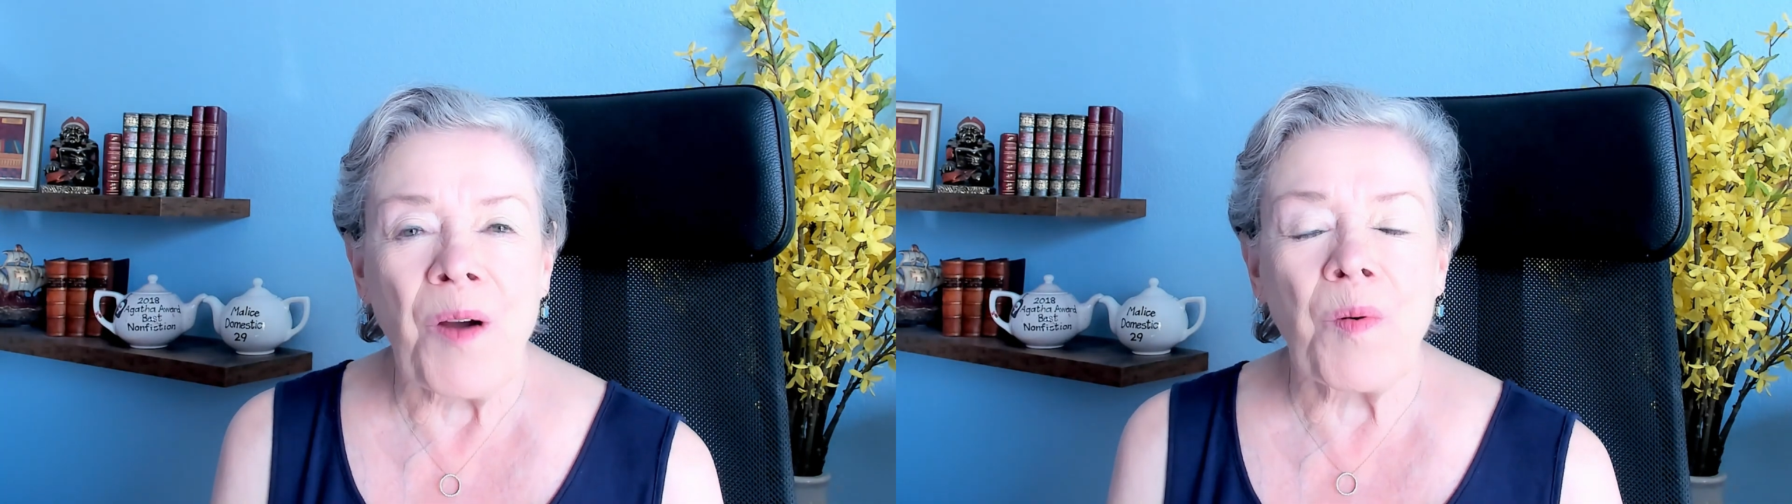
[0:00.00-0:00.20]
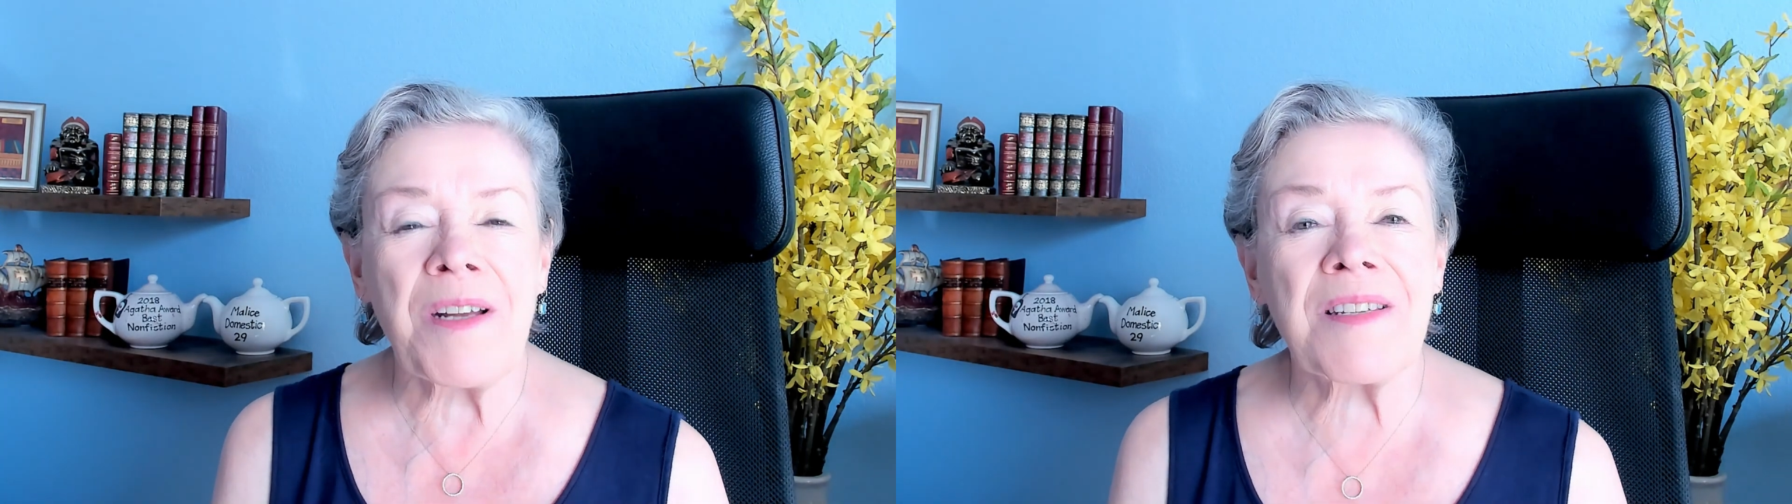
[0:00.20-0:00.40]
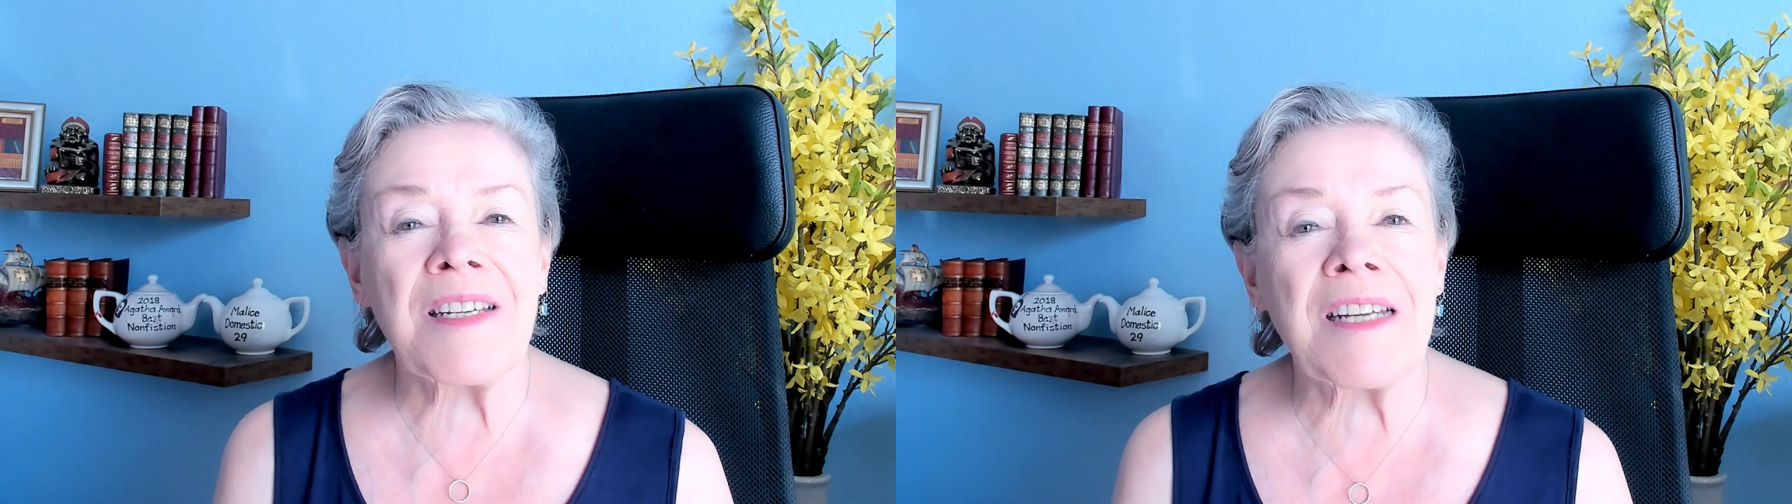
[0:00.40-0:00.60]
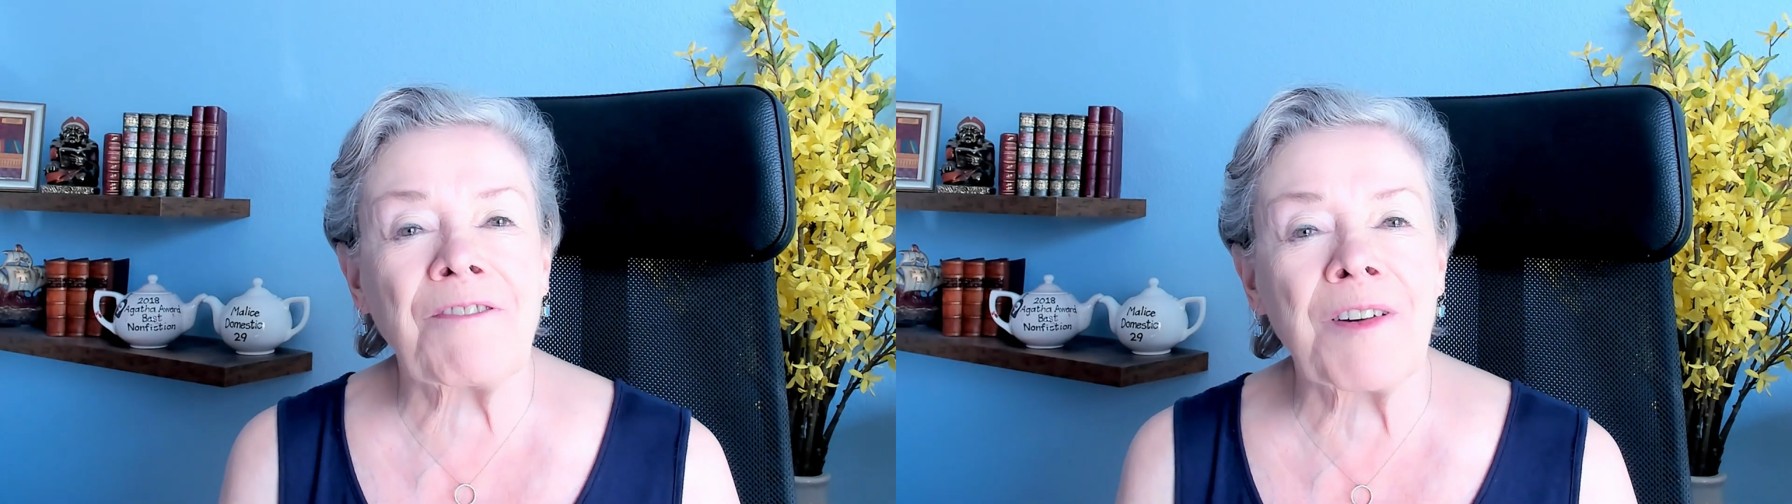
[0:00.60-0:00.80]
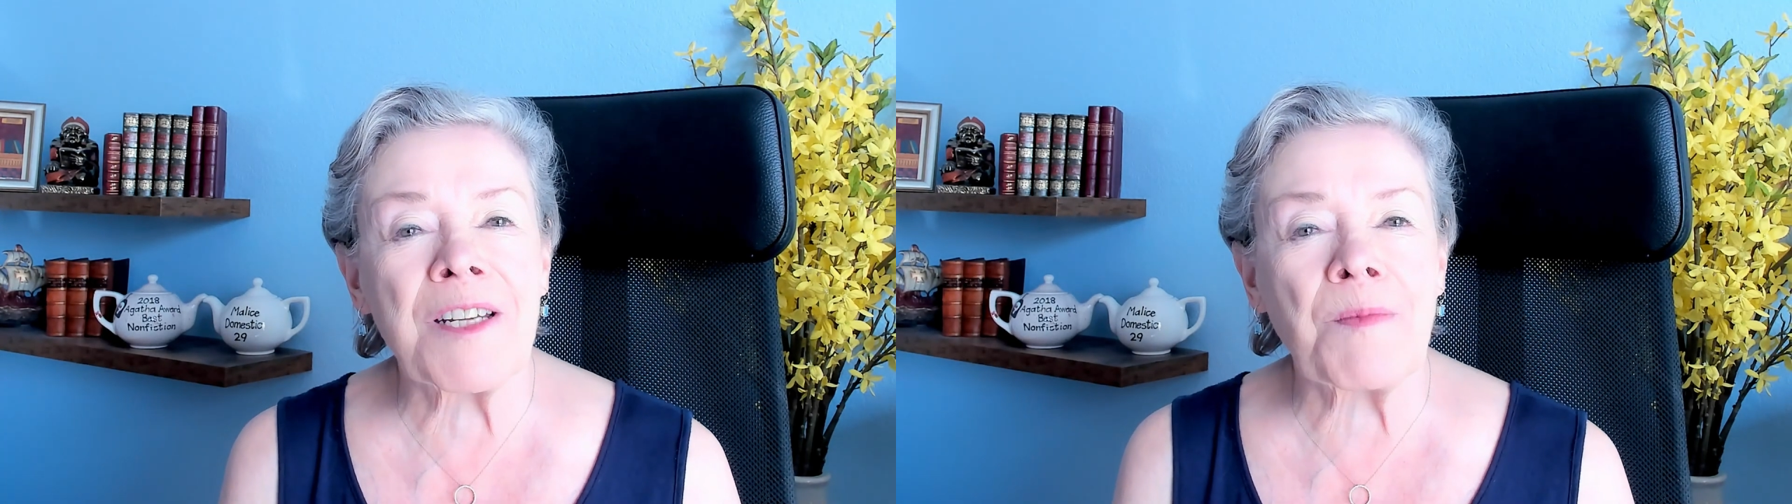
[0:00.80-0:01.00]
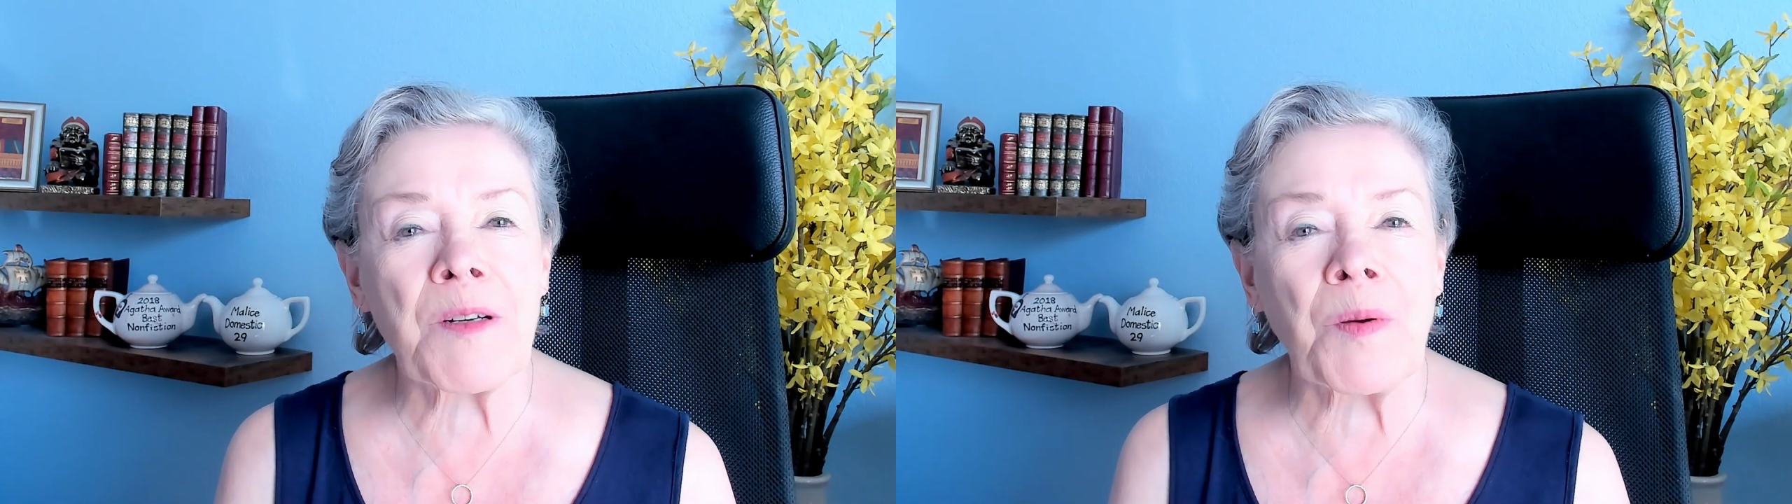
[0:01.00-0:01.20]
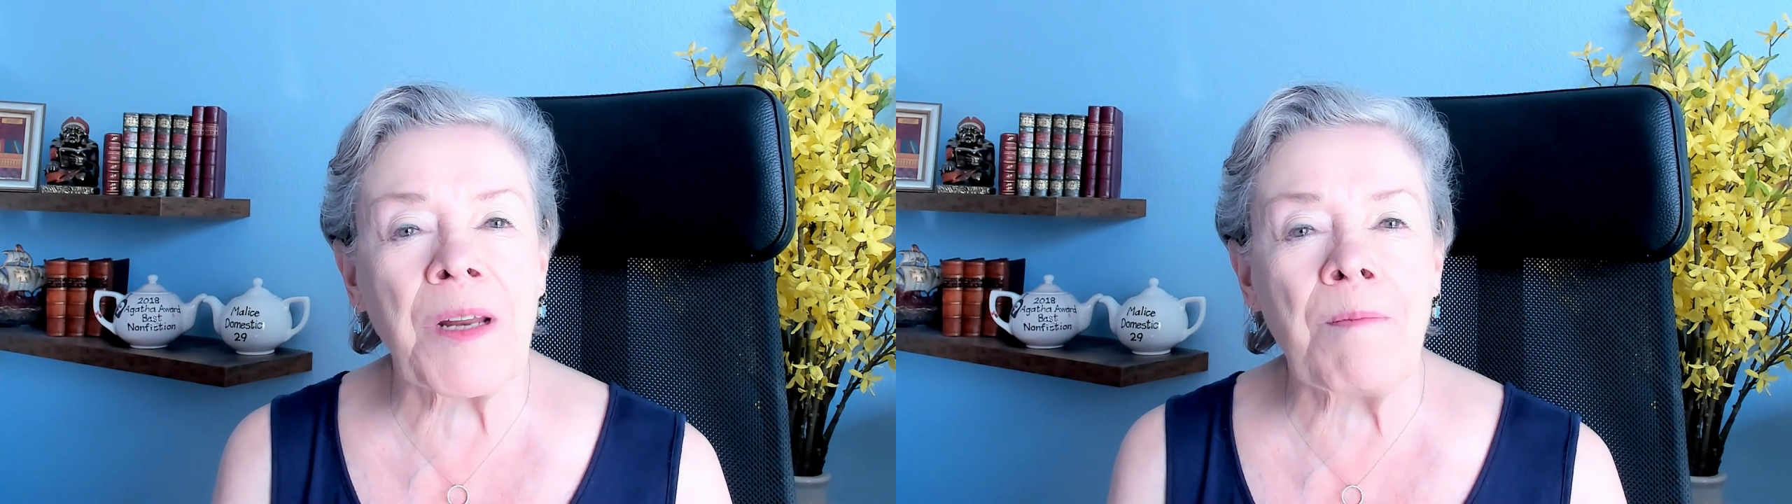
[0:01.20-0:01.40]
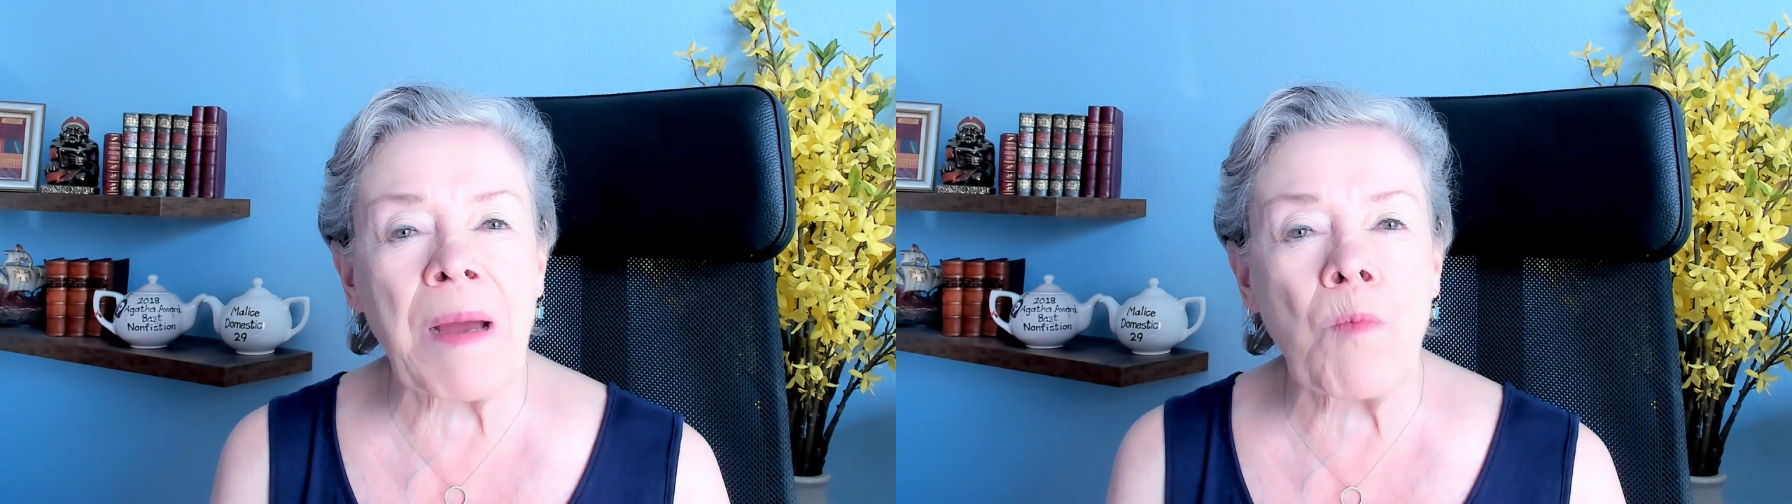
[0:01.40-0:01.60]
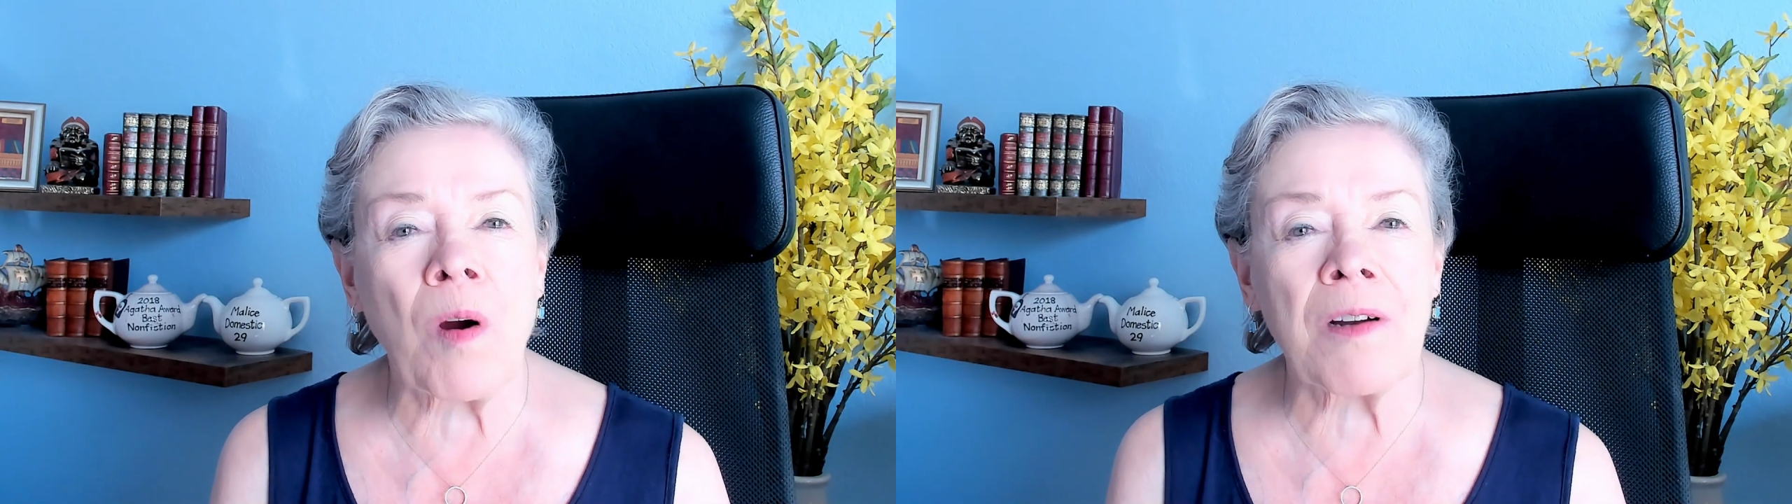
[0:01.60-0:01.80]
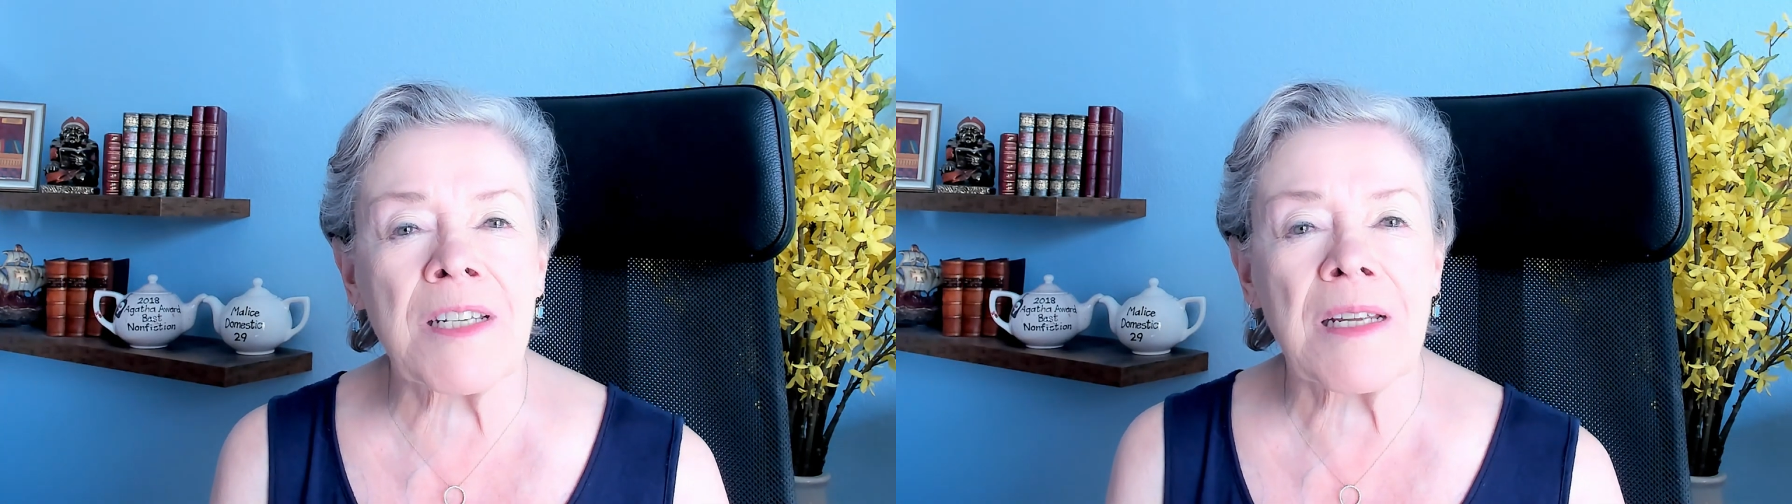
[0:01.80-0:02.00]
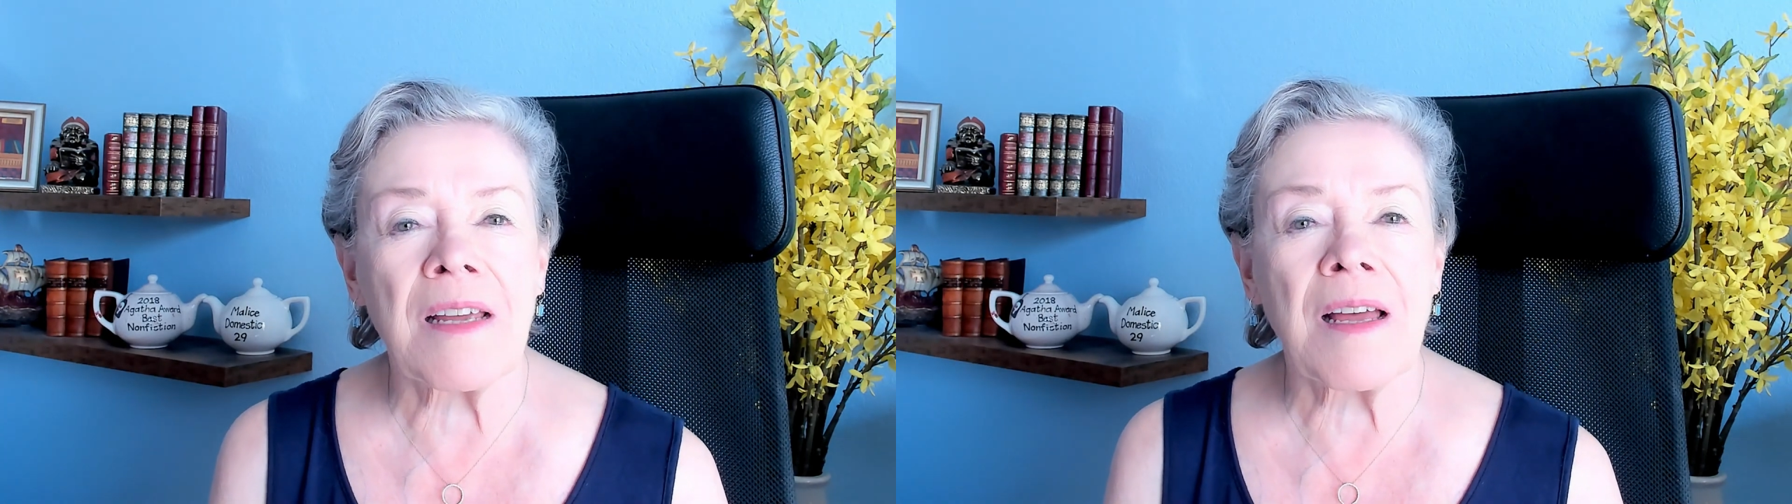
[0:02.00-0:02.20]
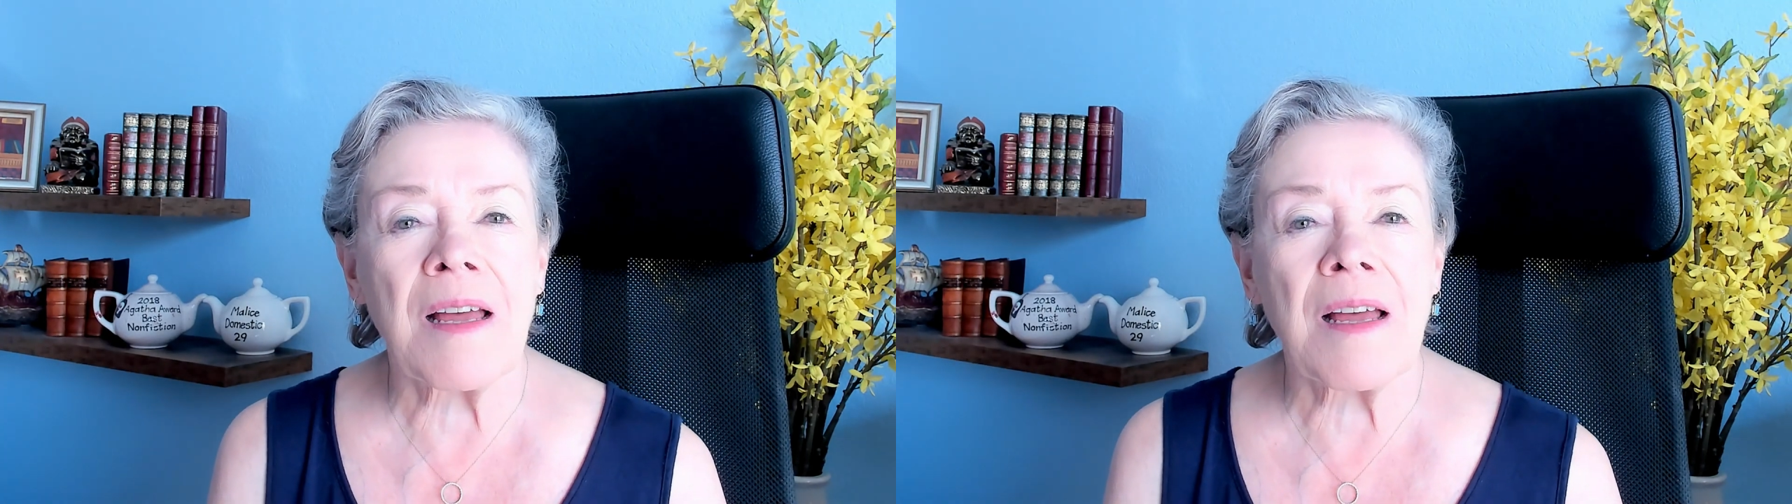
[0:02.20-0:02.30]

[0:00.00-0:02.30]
What is the difference between a memoir's